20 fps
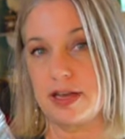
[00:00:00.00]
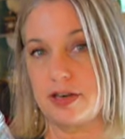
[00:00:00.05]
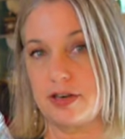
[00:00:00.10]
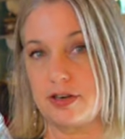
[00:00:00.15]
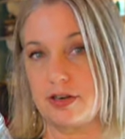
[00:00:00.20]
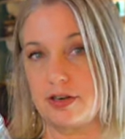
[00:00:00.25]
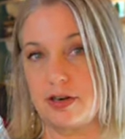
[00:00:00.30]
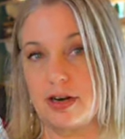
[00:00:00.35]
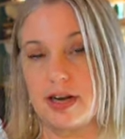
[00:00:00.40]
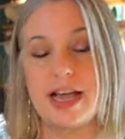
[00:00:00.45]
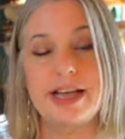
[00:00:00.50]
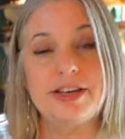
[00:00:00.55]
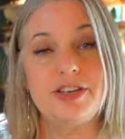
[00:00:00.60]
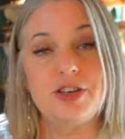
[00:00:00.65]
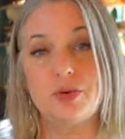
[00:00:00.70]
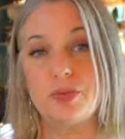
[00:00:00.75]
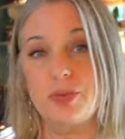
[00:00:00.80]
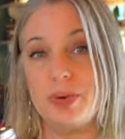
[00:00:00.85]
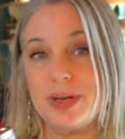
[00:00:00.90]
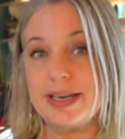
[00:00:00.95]
blender. I
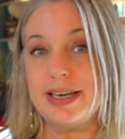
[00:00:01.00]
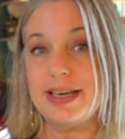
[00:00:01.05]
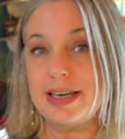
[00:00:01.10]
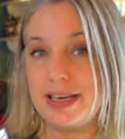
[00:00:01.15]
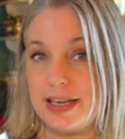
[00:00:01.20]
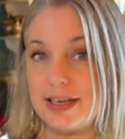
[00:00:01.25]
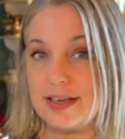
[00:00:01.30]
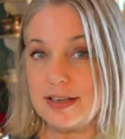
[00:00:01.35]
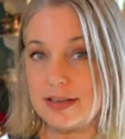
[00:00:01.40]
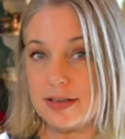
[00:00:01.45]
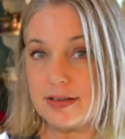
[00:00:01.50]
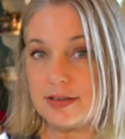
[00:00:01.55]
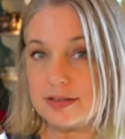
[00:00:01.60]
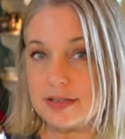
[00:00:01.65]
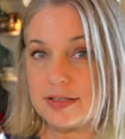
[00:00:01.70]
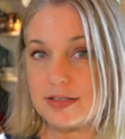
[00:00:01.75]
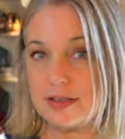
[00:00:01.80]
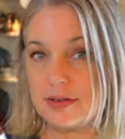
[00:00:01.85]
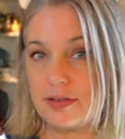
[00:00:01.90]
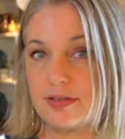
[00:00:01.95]
don't really need
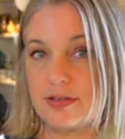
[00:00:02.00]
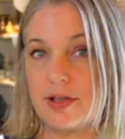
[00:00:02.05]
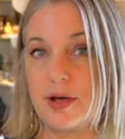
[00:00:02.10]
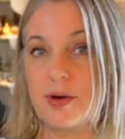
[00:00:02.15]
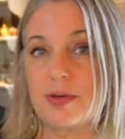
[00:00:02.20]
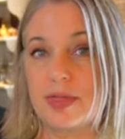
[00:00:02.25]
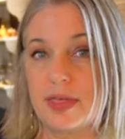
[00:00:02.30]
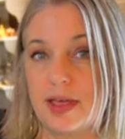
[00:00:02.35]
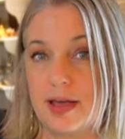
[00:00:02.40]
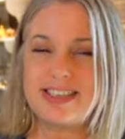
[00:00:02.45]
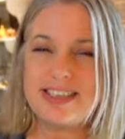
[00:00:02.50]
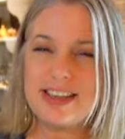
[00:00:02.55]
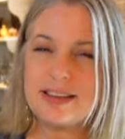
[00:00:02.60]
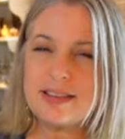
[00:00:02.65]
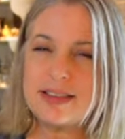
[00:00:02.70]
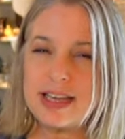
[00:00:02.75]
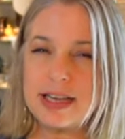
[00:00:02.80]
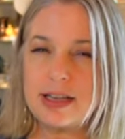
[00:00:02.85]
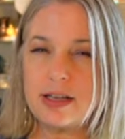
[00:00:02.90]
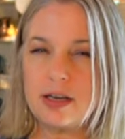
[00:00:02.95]
to soak them. It
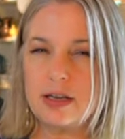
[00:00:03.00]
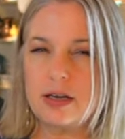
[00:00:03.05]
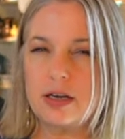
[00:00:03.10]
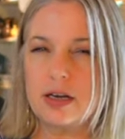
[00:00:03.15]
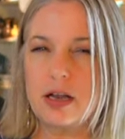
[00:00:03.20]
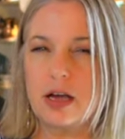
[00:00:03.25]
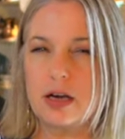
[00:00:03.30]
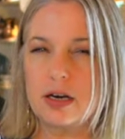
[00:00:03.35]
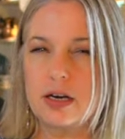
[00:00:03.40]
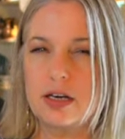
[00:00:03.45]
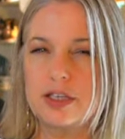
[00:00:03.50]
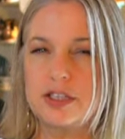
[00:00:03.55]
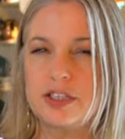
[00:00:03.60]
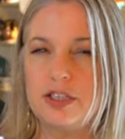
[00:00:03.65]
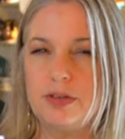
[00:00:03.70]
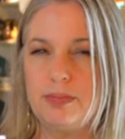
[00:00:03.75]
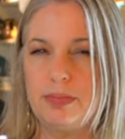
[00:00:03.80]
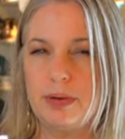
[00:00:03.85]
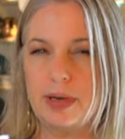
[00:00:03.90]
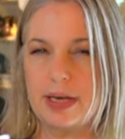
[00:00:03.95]
does take a little longer
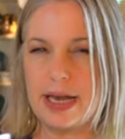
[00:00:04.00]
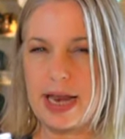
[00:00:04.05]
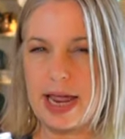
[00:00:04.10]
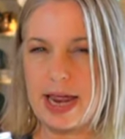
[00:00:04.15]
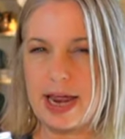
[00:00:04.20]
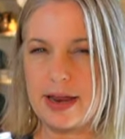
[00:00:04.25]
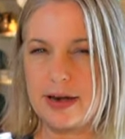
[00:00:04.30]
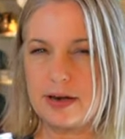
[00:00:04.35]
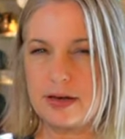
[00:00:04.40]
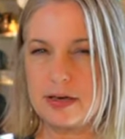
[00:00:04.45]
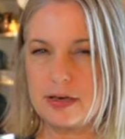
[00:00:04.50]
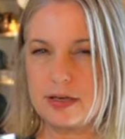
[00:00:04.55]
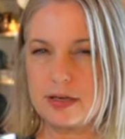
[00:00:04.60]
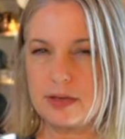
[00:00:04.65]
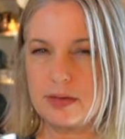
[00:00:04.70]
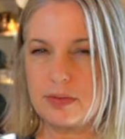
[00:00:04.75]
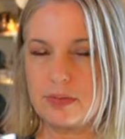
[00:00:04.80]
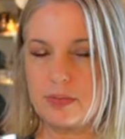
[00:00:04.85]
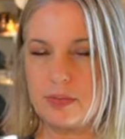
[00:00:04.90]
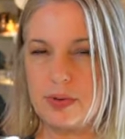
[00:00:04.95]
to blend
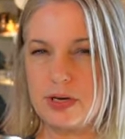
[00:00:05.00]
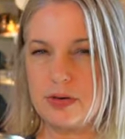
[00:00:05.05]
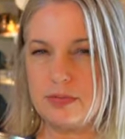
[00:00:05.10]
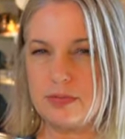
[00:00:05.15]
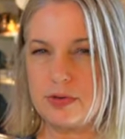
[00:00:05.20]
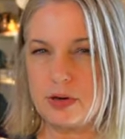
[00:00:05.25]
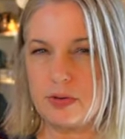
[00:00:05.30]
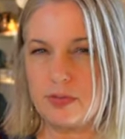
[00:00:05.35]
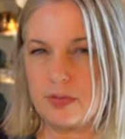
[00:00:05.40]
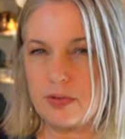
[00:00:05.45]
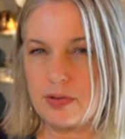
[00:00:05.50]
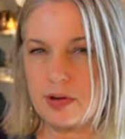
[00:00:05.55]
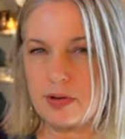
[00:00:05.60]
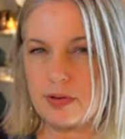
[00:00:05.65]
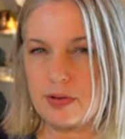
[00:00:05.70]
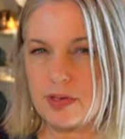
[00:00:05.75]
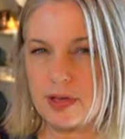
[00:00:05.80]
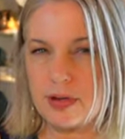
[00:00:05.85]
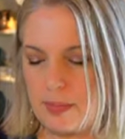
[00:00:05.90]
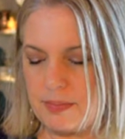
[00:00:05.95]
when you don't
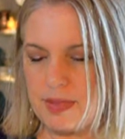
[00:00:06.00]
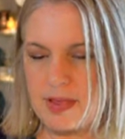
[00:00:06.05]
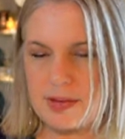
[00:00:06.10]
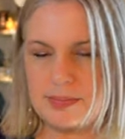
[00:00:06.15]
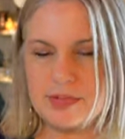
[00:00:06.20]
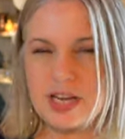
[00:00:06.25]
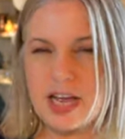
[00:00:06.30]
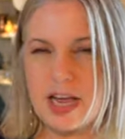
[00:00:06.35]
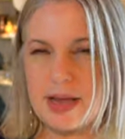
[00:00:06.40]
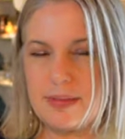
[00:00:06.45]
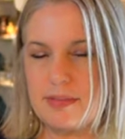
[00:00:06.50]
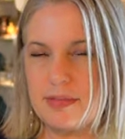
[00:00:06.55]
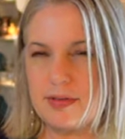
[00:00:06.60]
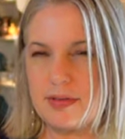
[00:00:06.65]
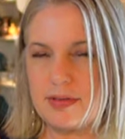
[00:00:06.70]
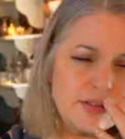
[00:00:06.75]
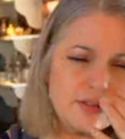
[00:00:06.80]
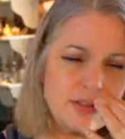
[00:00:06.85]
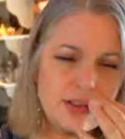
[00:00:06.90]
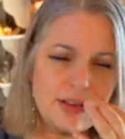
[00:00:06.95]
soak them.
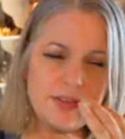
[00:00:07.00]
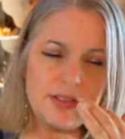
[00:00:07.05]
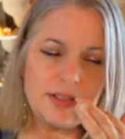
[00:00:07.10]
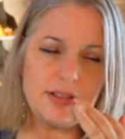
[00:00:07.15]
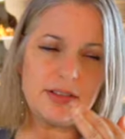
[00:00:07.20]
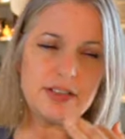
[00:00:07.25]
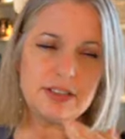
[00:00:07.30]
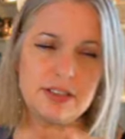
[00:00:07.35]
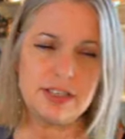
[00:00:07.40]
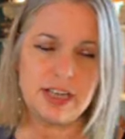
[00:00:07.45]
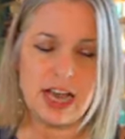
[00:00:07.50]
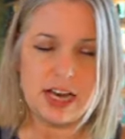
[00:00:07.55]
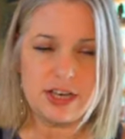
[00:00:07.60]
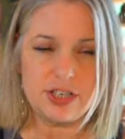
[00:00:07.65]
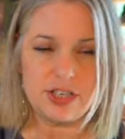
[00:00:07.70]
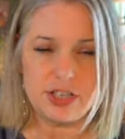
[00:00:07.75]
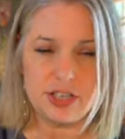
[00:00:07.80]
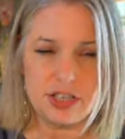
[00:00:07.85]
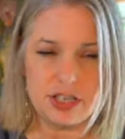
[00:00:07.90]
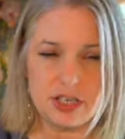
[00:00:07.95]
Sometimes there's even still
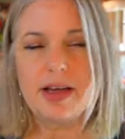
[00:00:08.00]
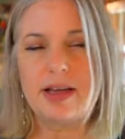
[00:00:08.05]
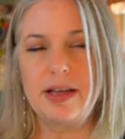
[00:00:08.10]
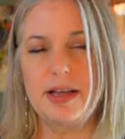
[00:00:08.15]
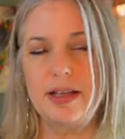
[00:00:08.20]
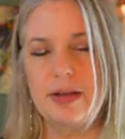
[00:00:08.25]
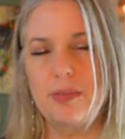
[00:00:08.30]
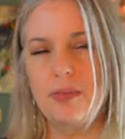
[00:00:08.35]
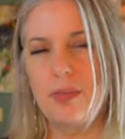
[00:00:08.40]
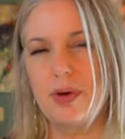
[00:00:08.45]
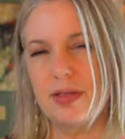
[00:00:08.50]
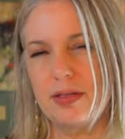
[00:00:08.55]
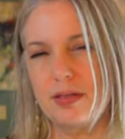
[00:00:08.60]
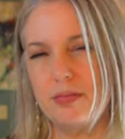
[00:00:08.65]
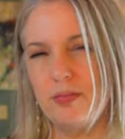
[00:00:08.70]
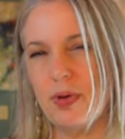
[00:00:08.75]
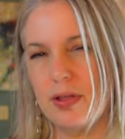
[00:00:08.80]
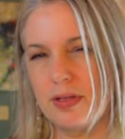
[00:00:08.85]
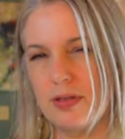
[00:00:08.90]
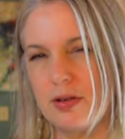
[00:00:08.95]
texture, but
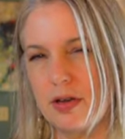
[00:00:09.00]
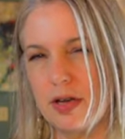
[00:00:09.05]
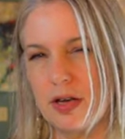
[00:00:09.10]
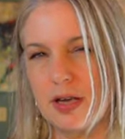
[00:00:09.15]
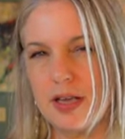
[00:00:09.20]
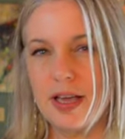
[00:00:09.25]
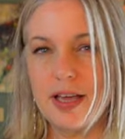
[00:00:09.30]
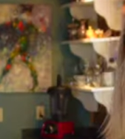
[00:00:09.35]
once you cook